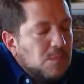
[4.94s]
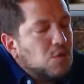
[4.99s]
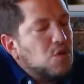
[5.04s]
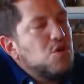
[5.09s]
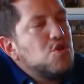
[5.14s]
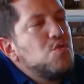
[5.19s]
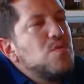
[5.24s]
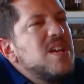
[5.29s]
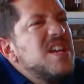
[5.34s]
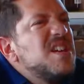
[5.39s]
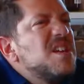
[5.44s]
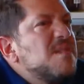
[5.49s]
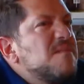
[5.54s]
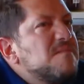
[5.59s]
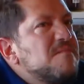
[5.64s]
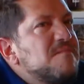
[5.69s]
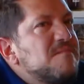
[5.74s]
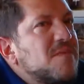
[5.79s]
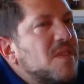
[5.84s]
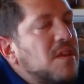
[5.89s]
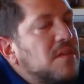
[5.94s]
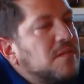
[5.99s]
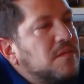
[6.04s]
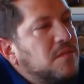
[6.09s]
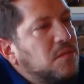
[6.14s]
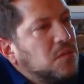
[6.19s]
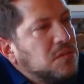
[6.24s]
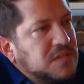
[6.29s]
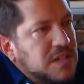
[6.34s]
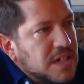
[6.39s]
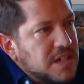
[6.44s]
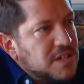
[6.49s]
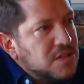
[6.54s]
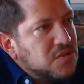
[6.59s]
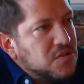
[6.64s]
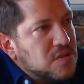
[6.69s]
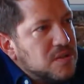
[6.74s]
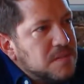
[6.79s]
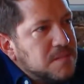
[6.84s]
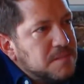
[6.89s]
could you eat a full
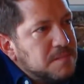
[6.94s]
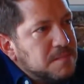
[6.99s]
dinosaur?